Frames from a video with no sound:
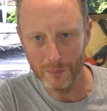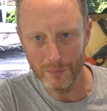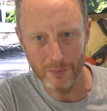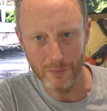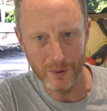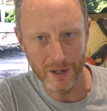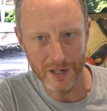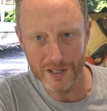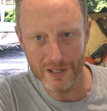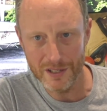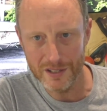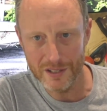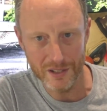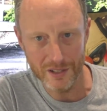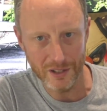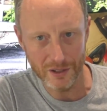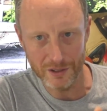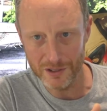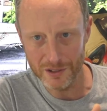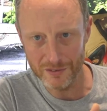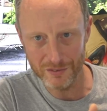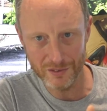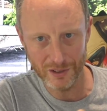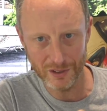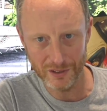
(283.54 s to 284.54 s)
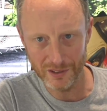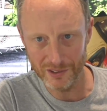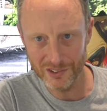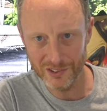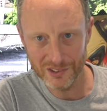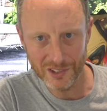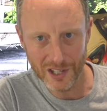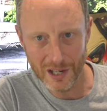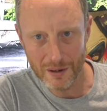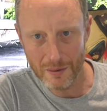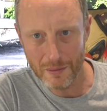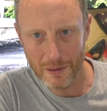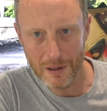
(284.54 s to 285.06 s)
When you know you've got the
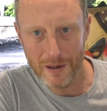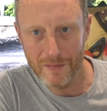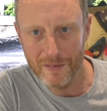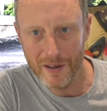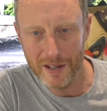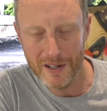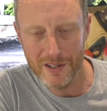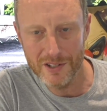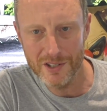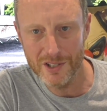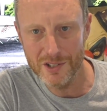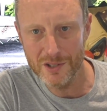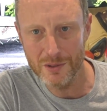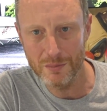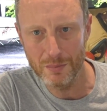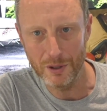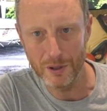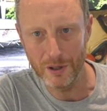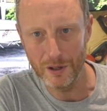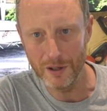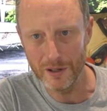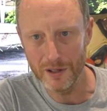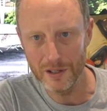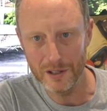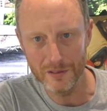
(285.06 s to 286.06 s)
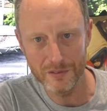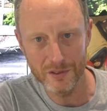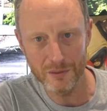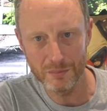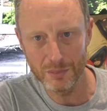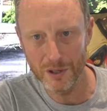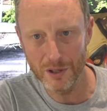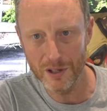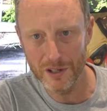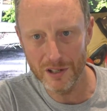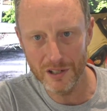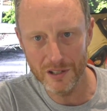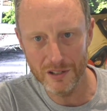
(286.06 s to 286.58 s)
same amount of energy to burn, if you
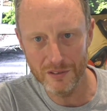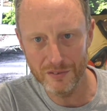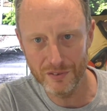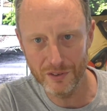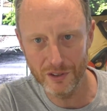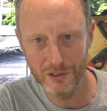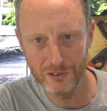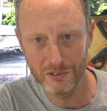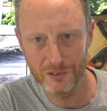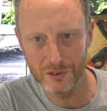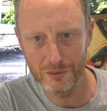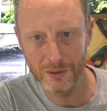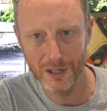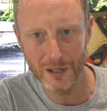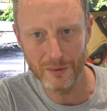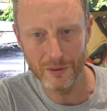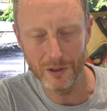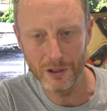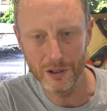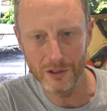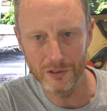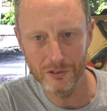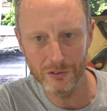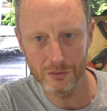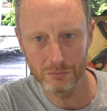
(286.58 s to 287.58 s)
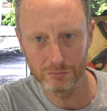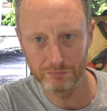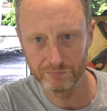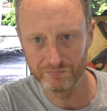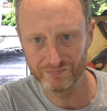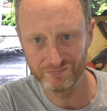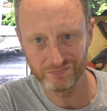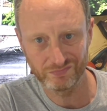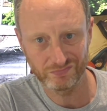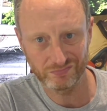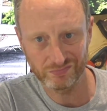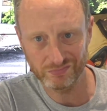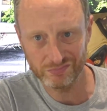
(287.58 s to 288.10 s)
burn it in the first 2 hours,
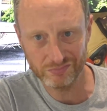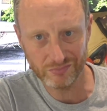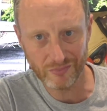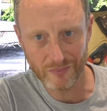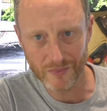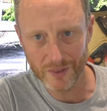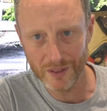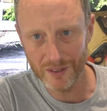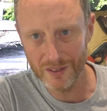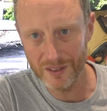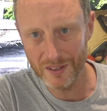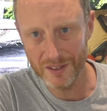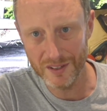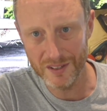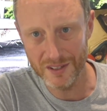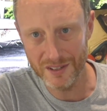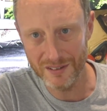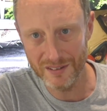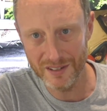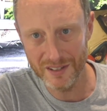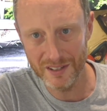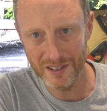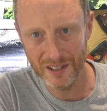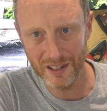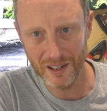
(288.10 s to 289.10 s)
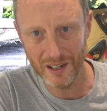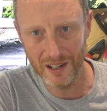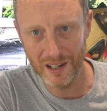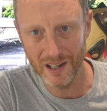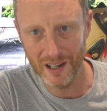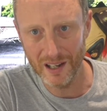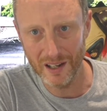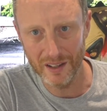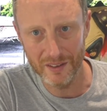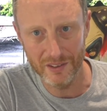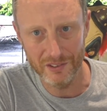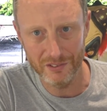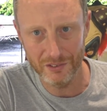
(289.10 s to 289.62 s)
you're in the
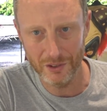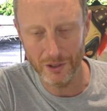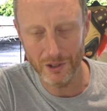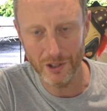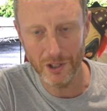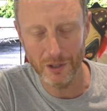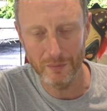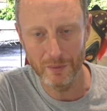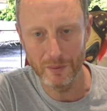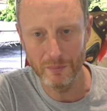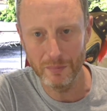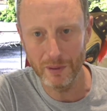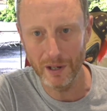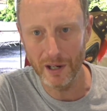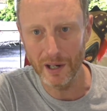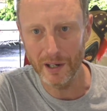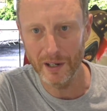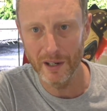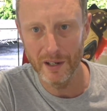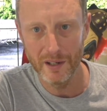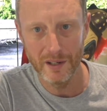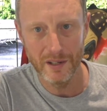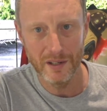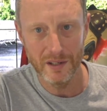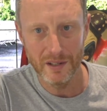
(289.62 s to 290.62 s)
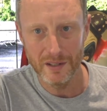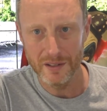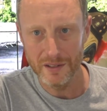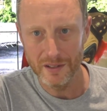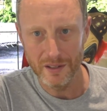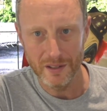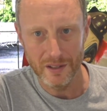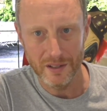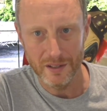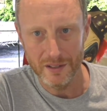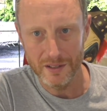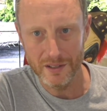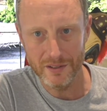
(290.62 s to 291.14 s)
clap, there's no coming back.
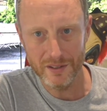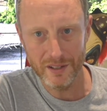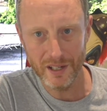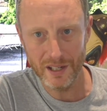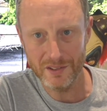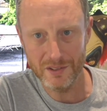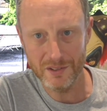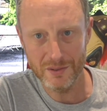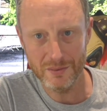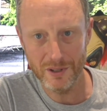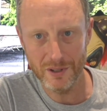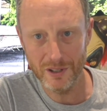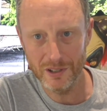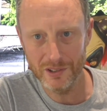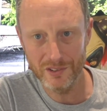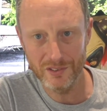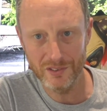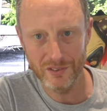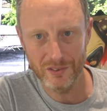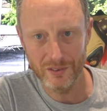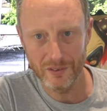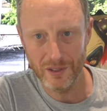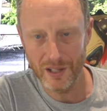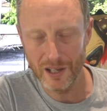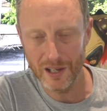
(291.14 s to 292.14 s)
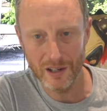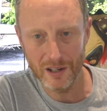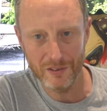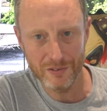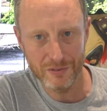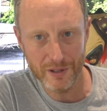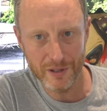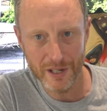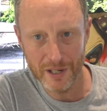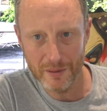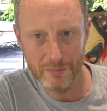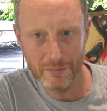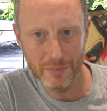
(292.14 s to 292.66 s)
You get towards
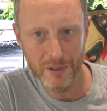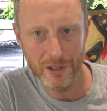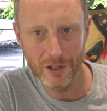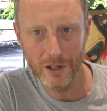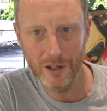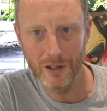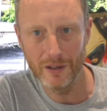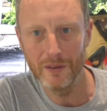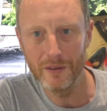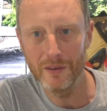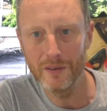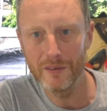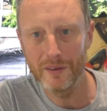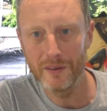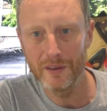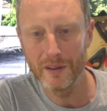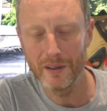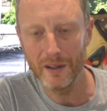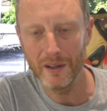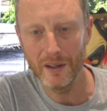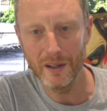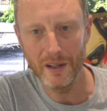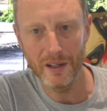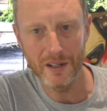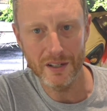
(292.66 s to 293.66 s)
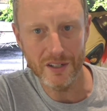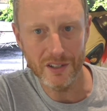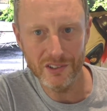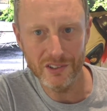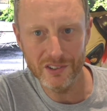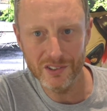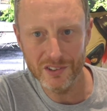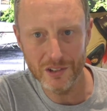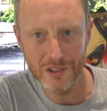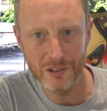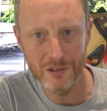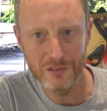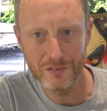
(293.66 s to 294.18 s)
halfway and beyond and you
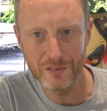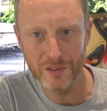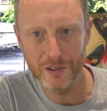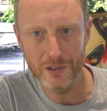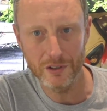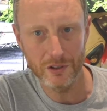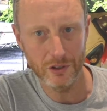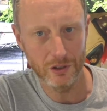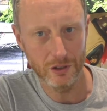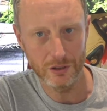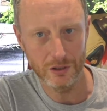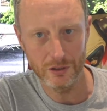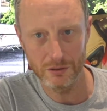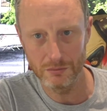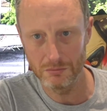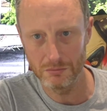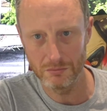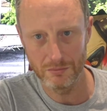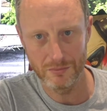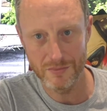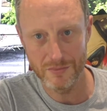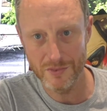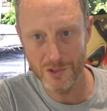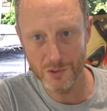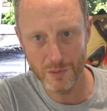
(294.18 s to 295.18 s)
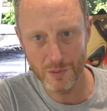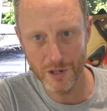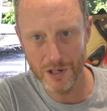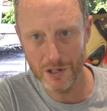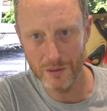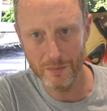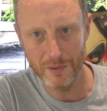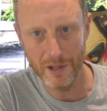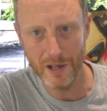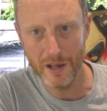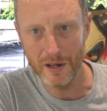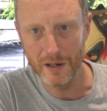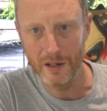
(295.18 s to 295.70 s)
still feel good, speed
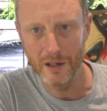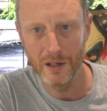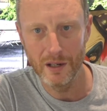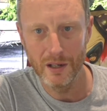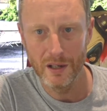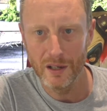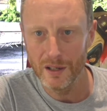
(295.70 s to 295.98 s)
up then.